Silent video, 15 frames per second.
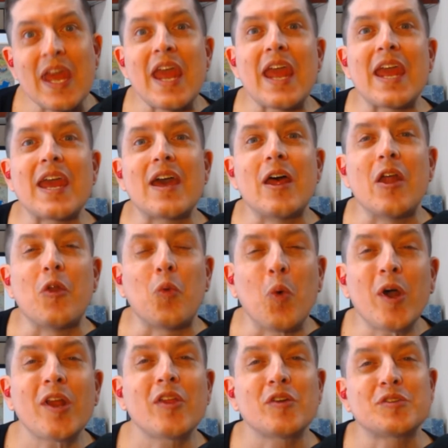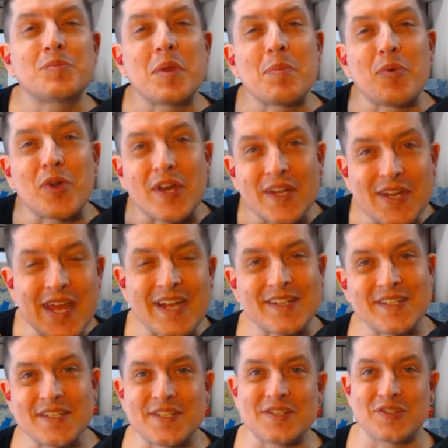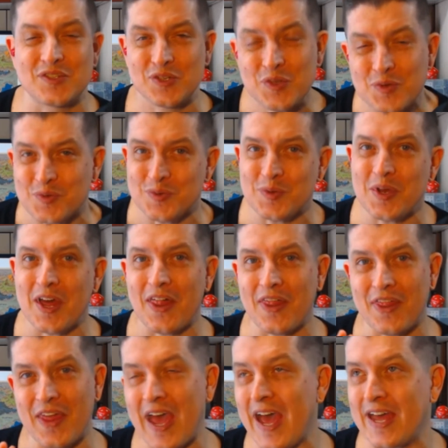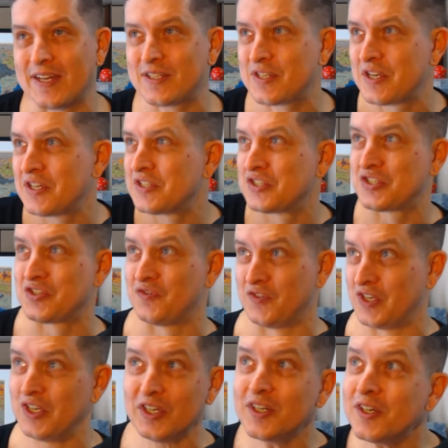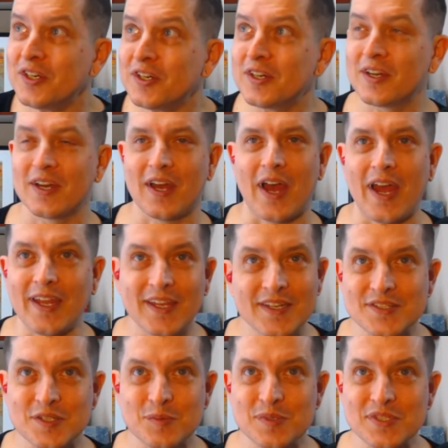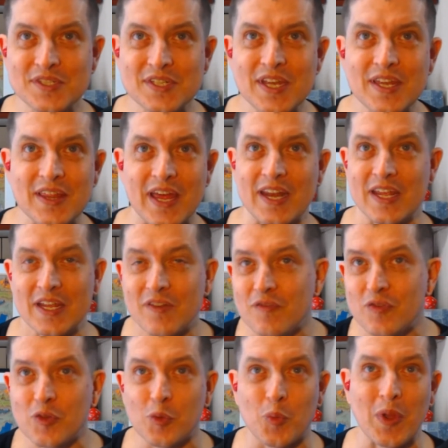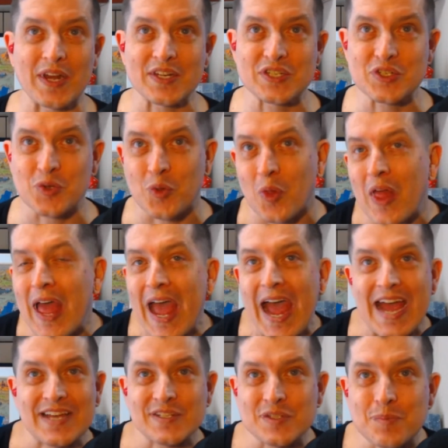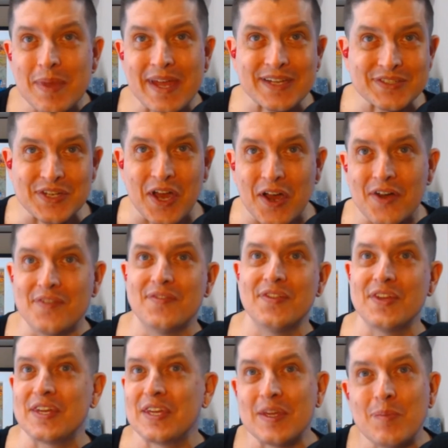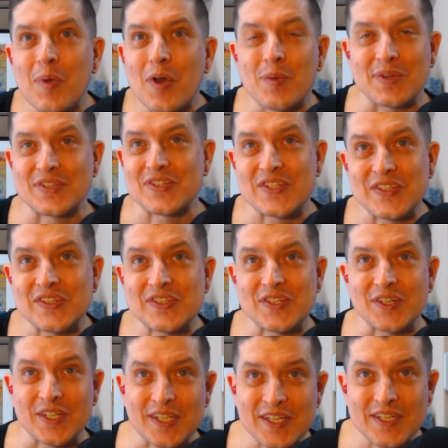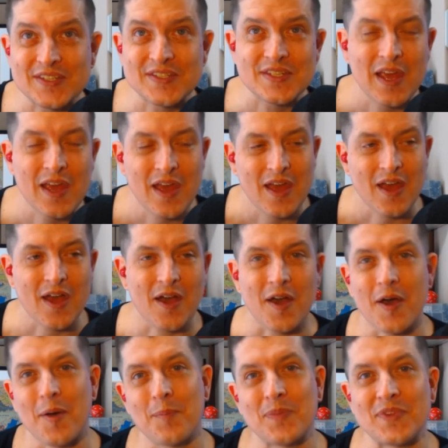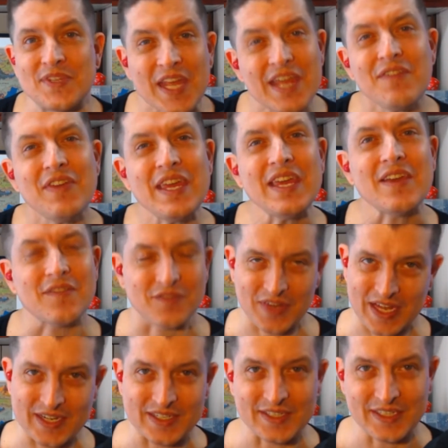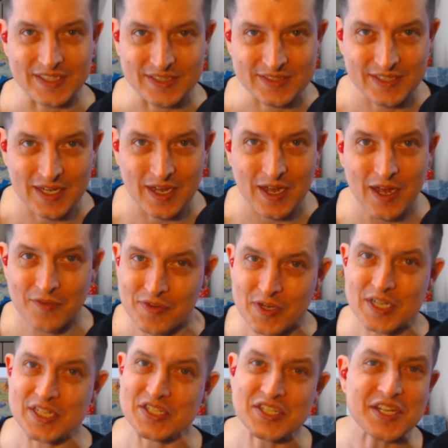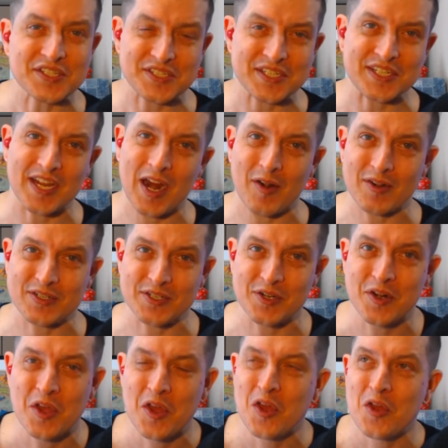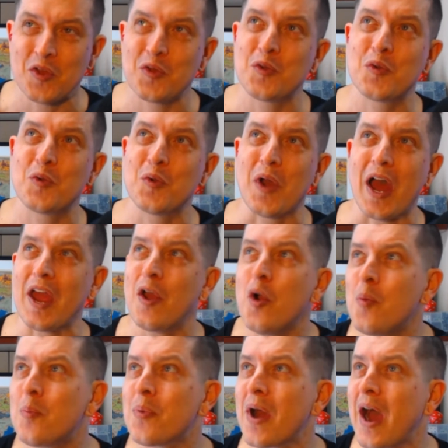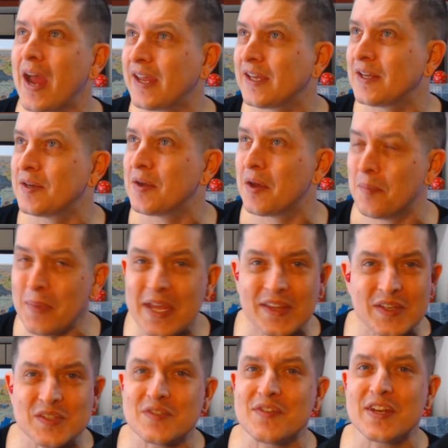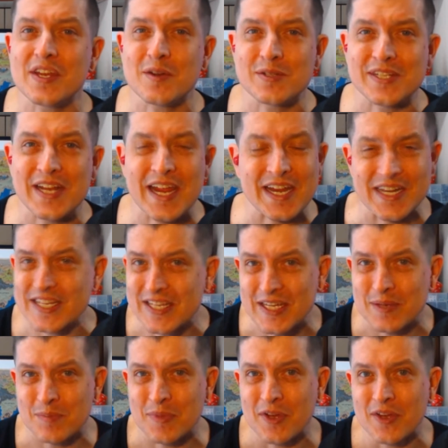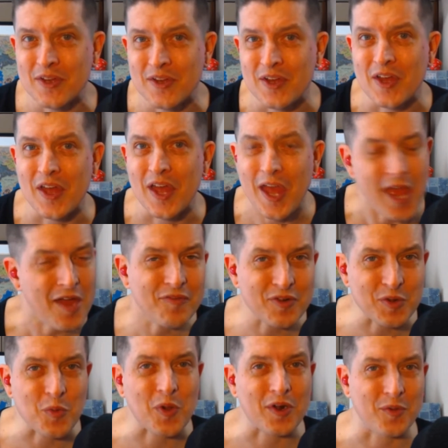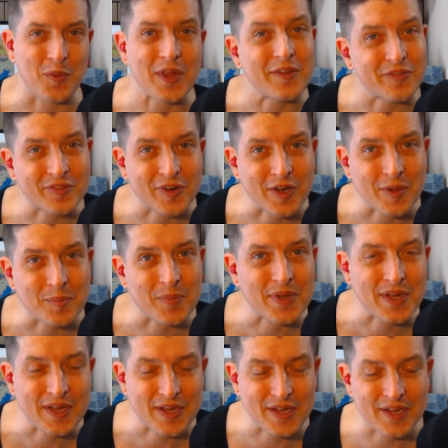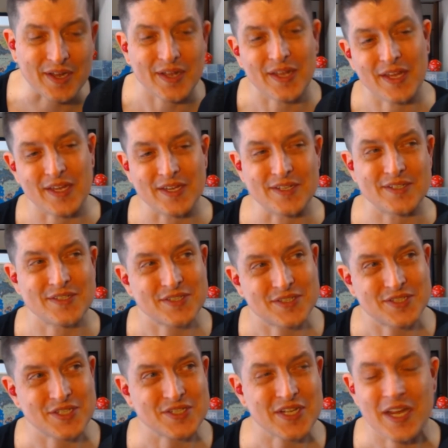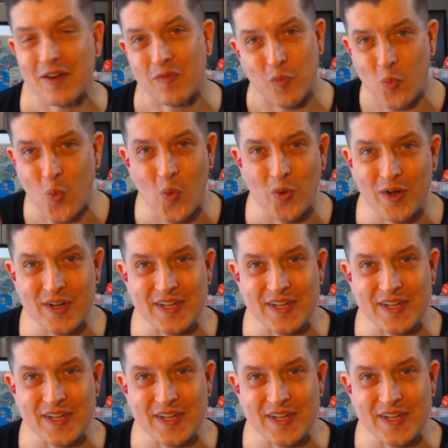And one of those people connected to that sphere, I guess you would say, that influential aspect of the emo and scenester kids, Dahvie Vanity, a very disgusting character who I hope I can make this video today to keep everyone away from, and just kind of warn